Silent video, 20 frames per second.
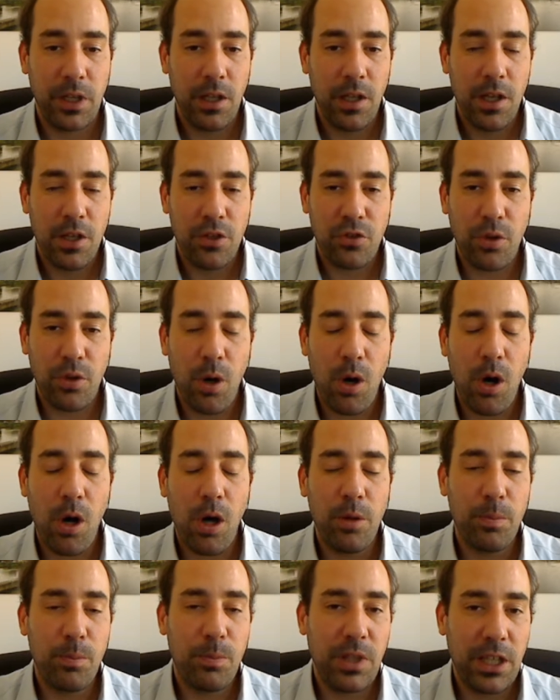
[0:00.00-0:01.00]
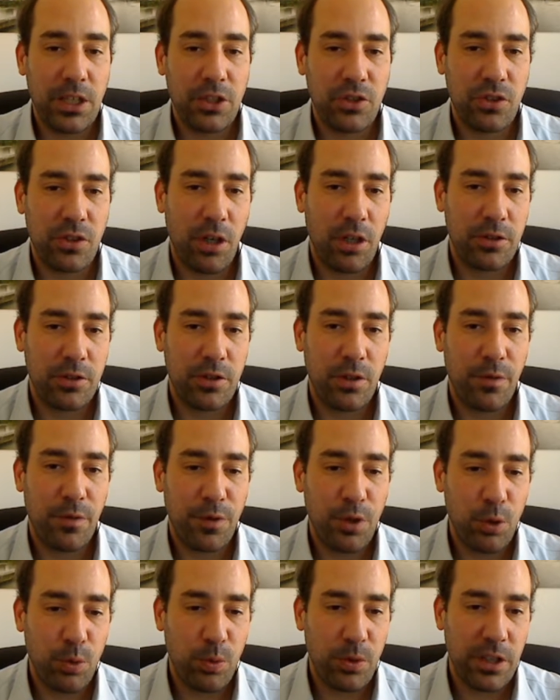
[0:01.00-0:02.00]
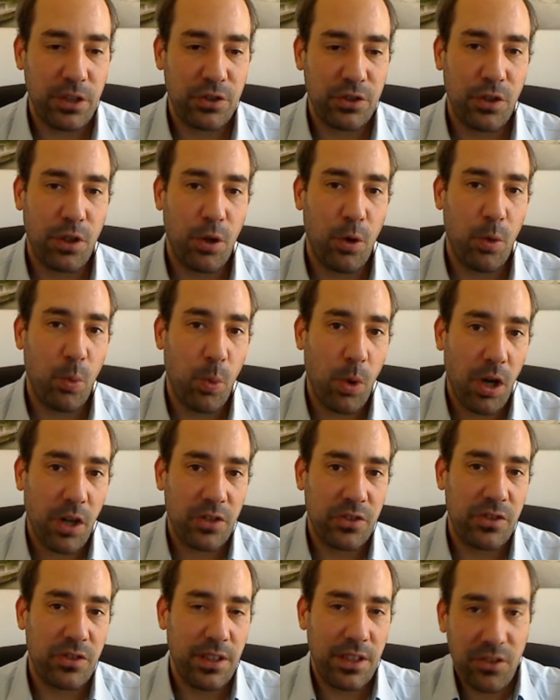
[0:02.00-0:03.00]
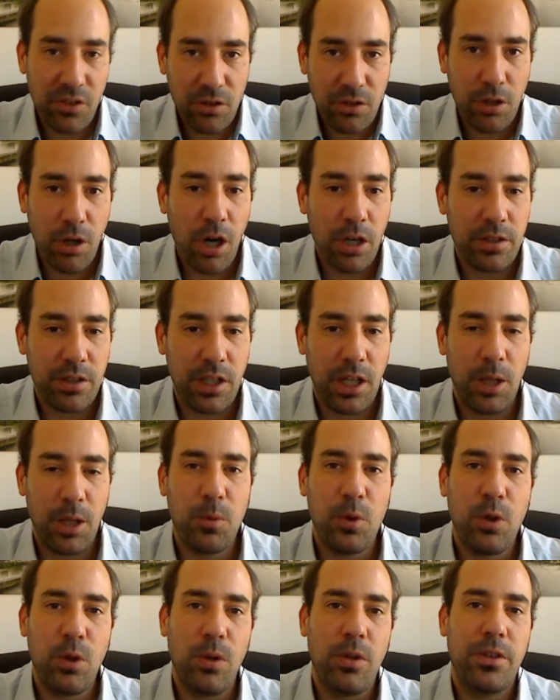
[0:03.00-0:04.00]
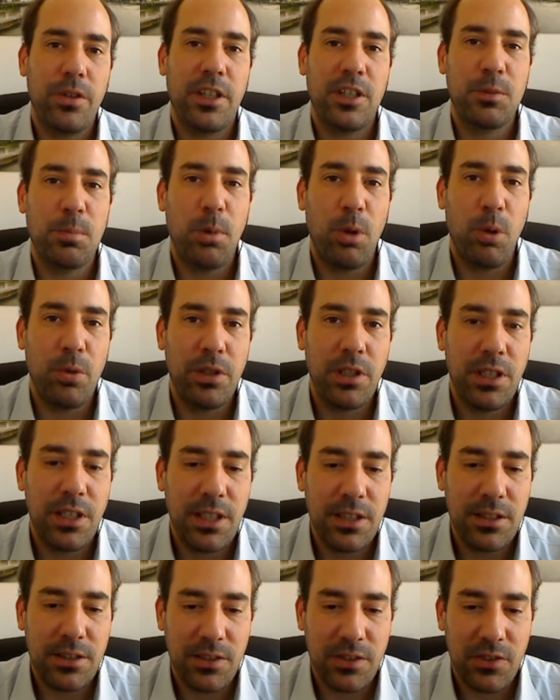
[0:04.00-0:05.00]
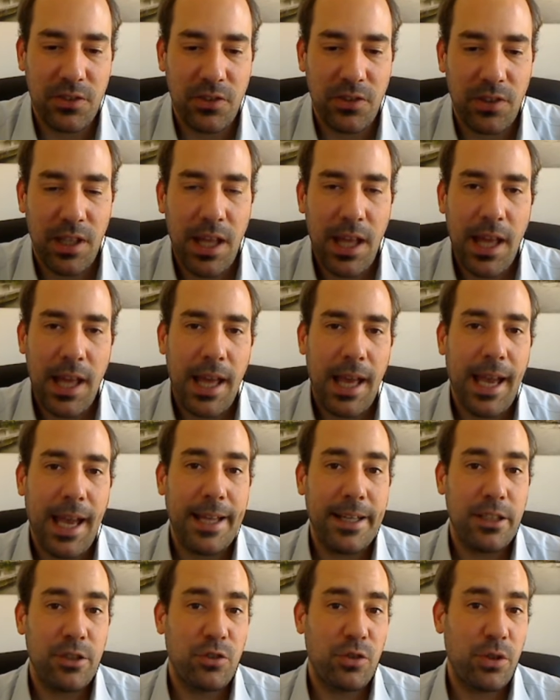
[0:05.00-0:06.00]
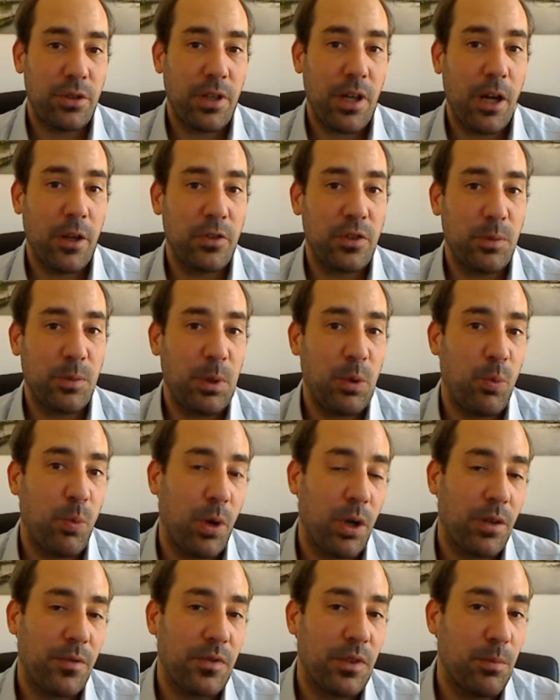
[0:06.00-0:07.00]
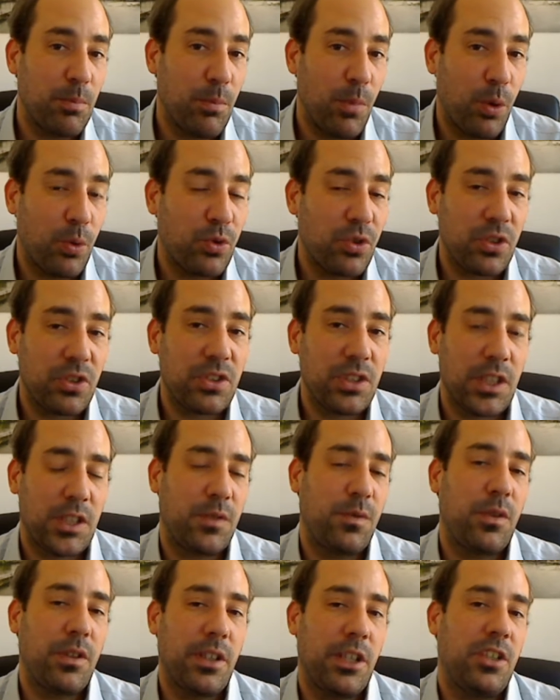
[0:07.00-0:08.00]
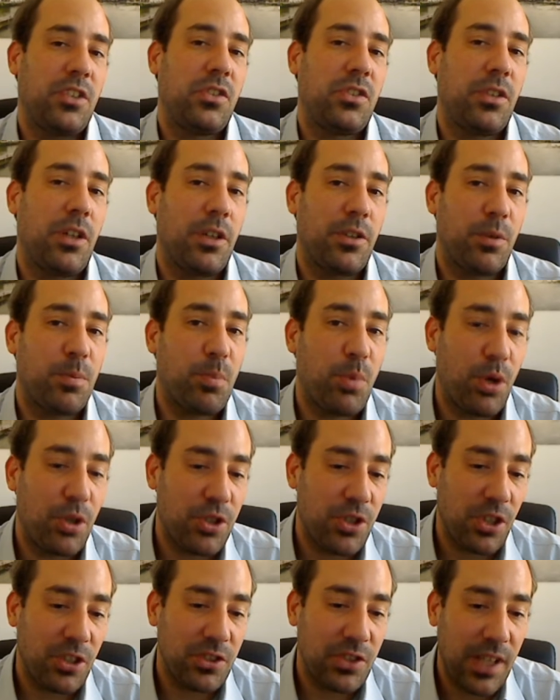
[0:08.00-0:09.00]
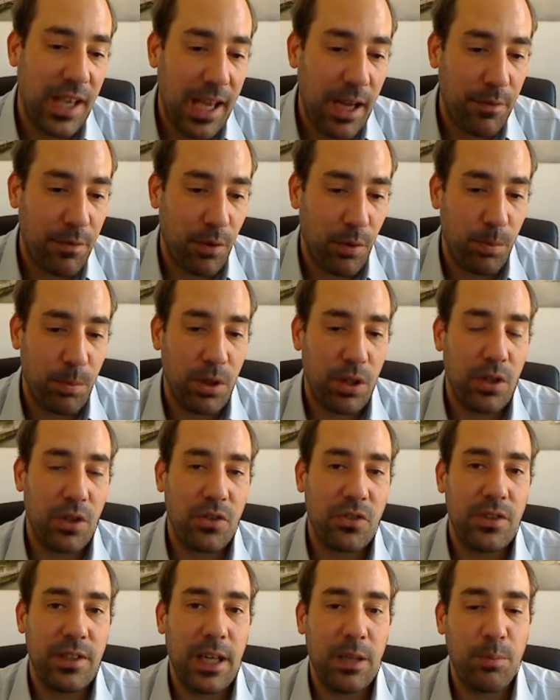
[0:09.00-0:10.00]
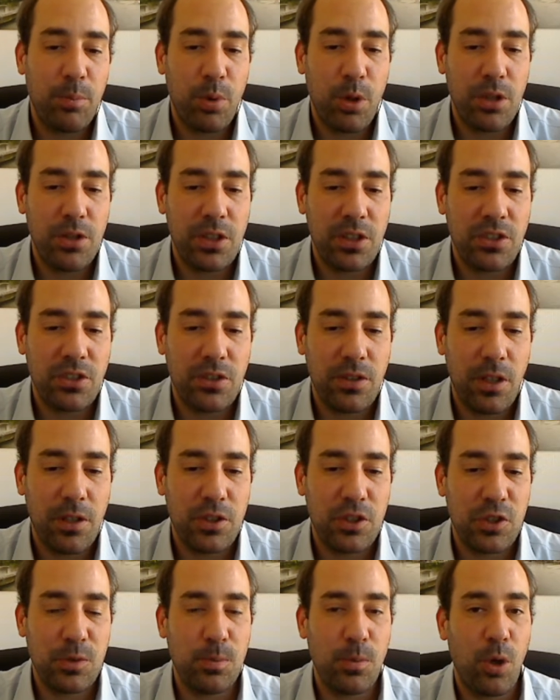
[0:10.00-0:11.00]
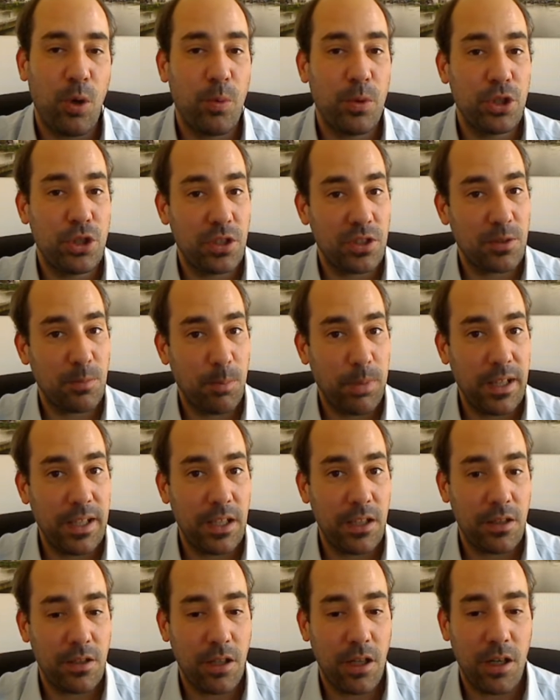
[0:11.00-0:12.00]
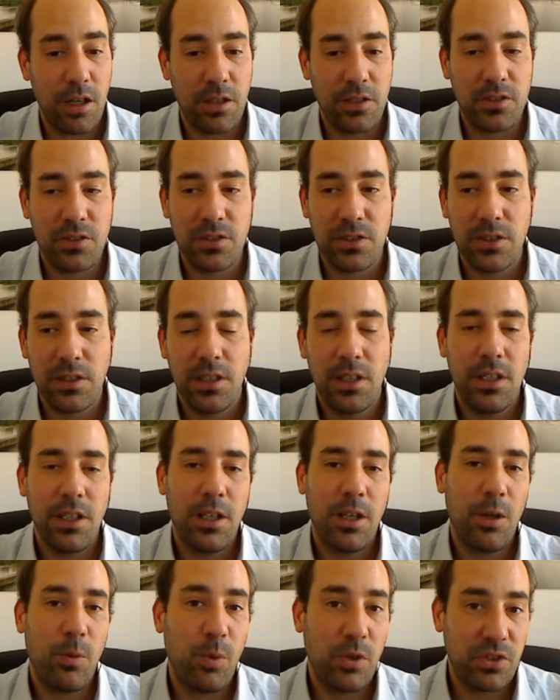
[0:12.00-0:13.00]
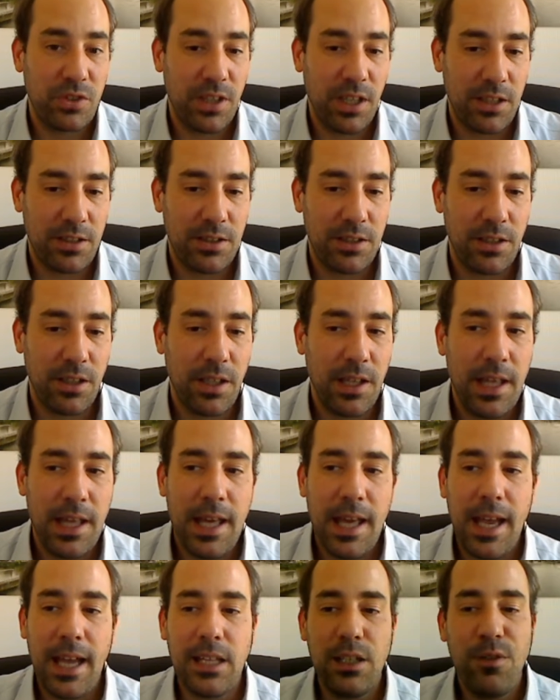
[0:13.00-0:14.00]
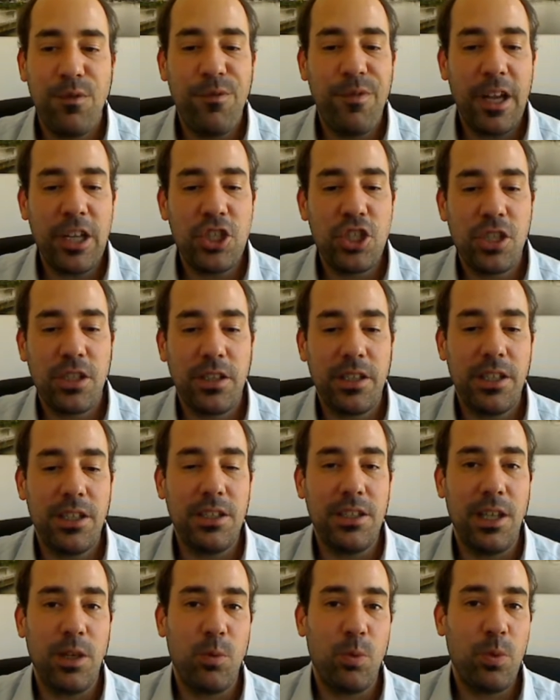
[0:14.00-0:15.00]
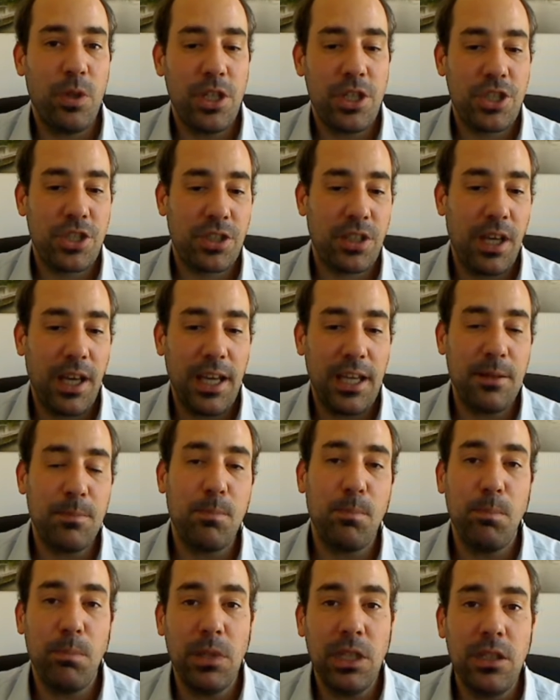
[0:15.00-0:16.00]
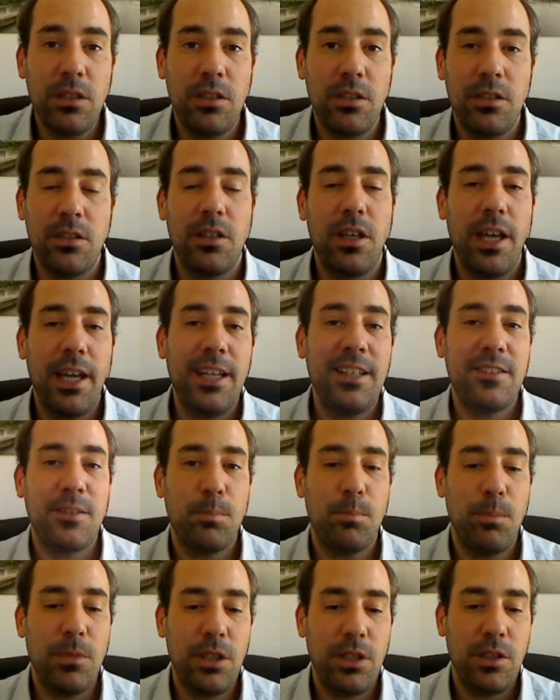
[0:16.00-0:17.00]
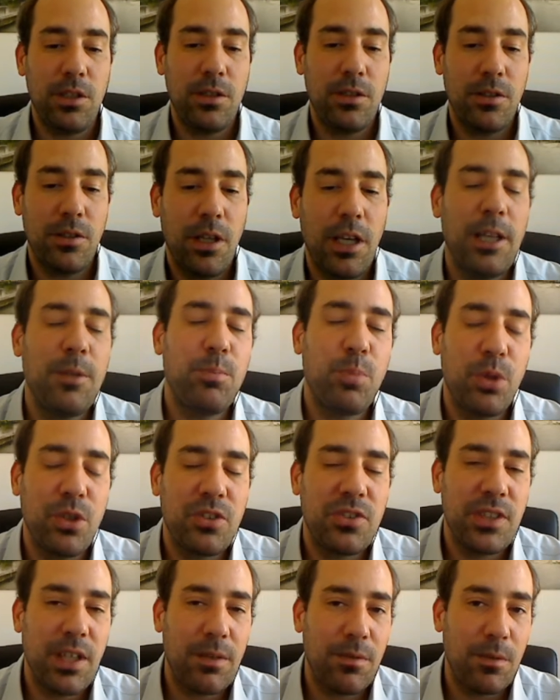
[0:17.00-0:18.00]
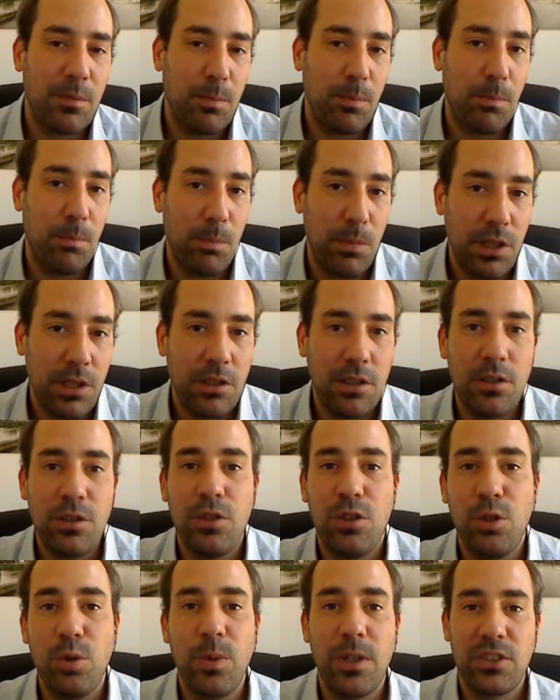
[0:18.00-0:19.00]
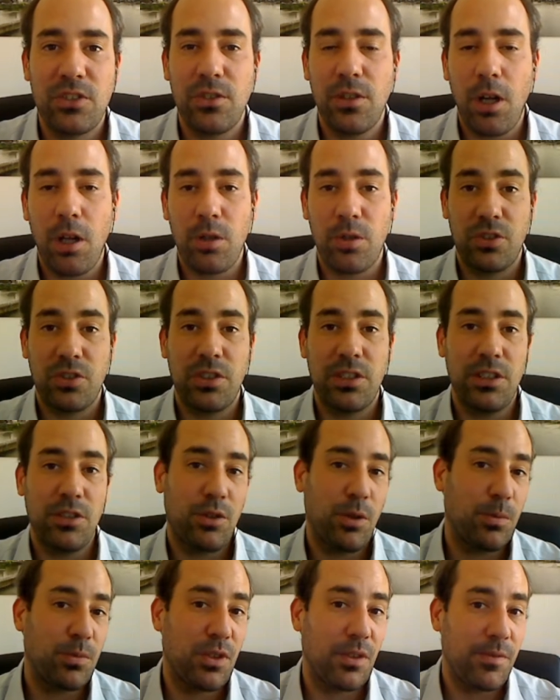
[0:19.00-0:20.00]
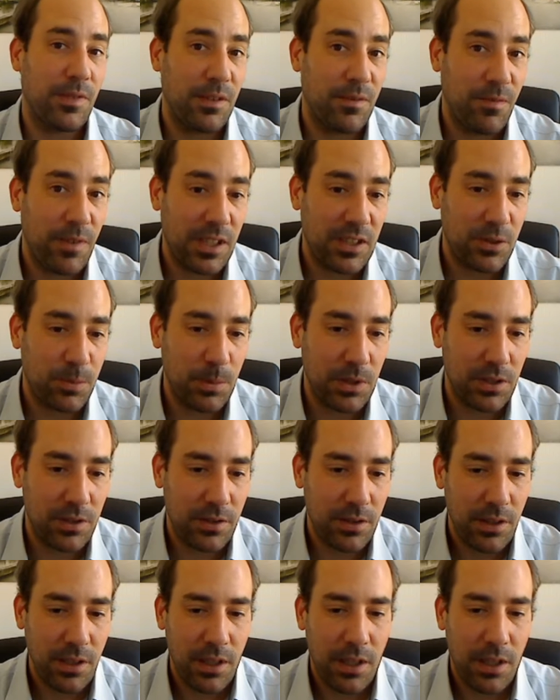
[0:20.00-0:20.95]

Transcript: So on Kickstarter a few years ago was this card game called Exploding Kittens. And it turned out to be one of the most successful Kickstarter projects ever, because that project started small with just playing cards, was the idea. And eventually they reached 8.7 million US dollars in terms of an investment.